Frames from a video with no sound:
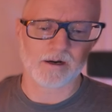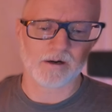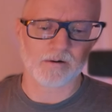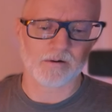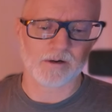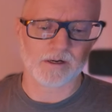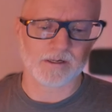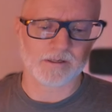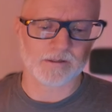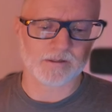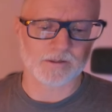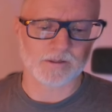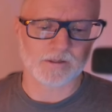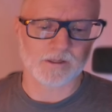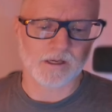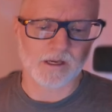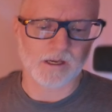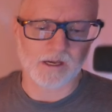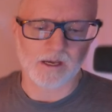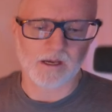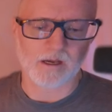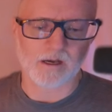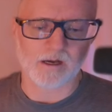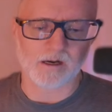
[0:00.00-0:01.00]
rates
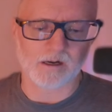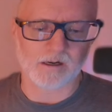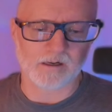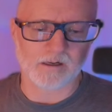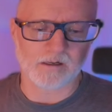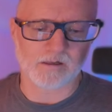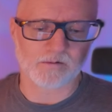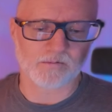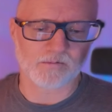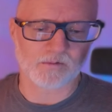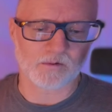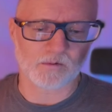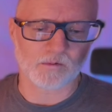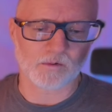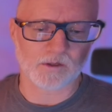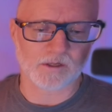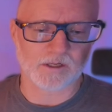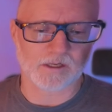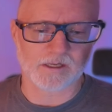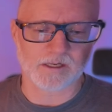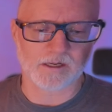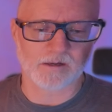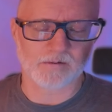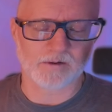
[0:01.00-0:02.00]
uh, for
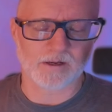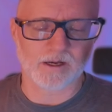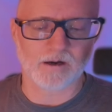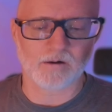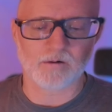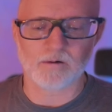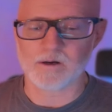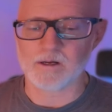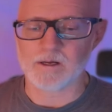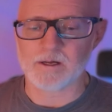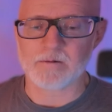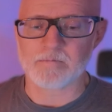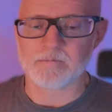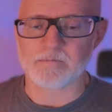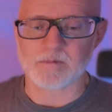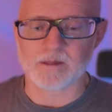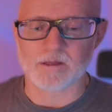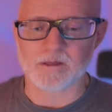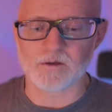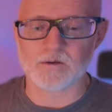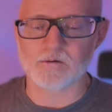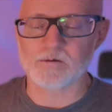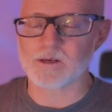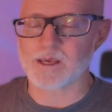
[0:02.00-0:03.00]
working out. Now,
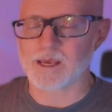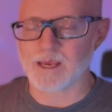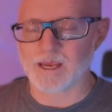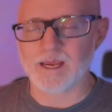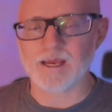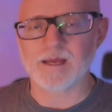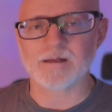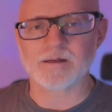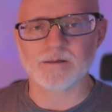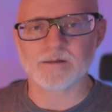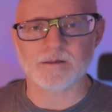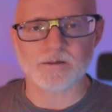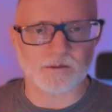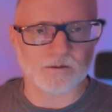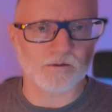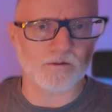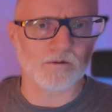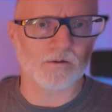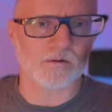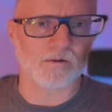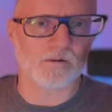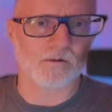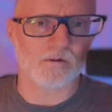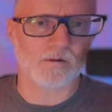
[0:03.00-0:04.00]
you can
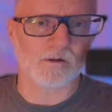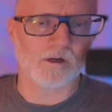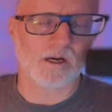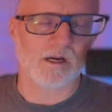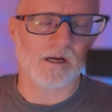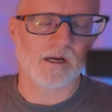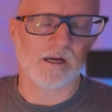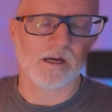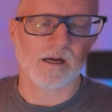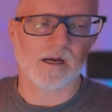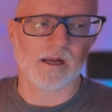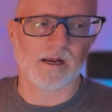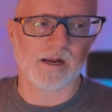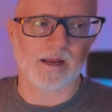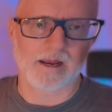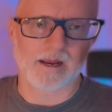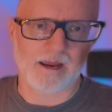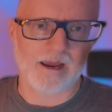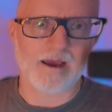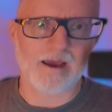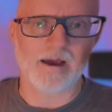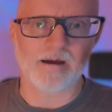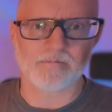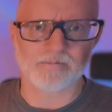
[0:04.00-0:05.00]
do, and I
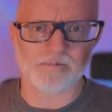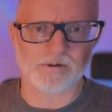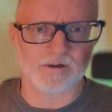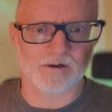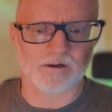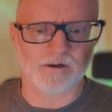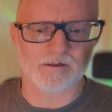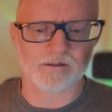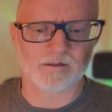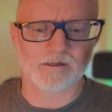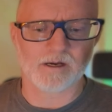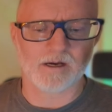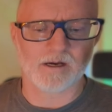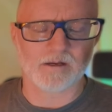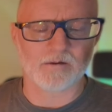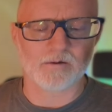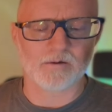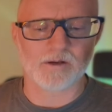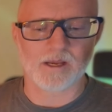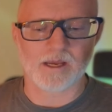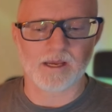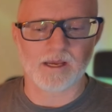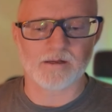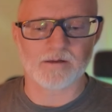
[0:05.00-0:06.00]
have done, you
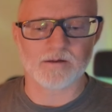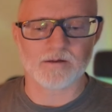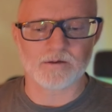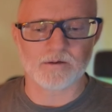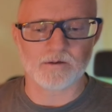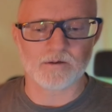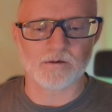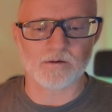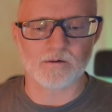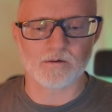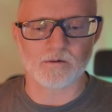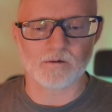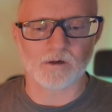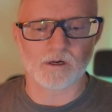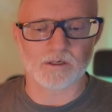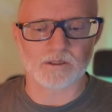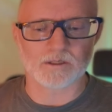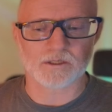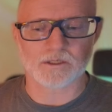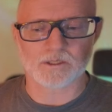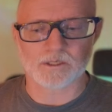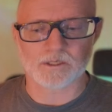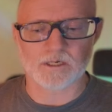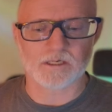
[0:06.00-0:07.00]
can do
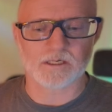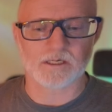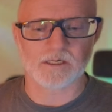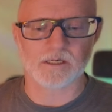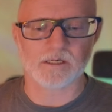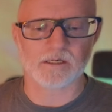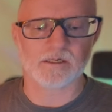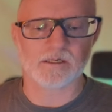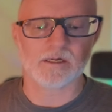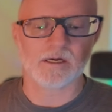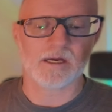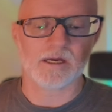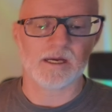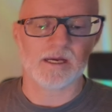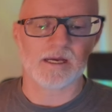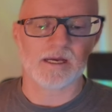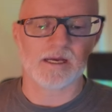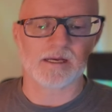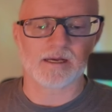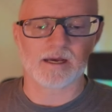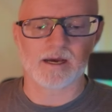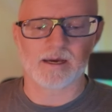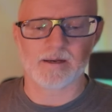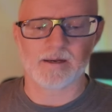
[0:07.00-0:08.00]
Ashtanga
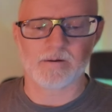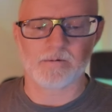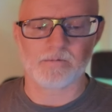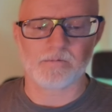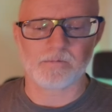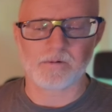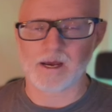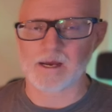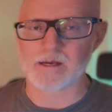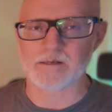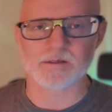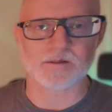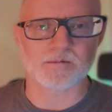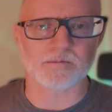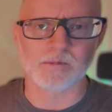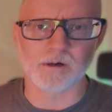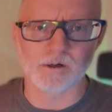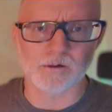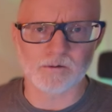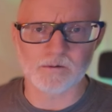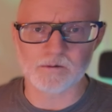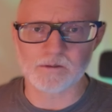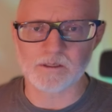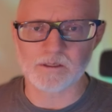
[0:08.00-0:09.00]
in kind of fast
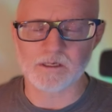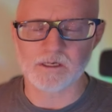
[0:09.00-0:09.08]
mode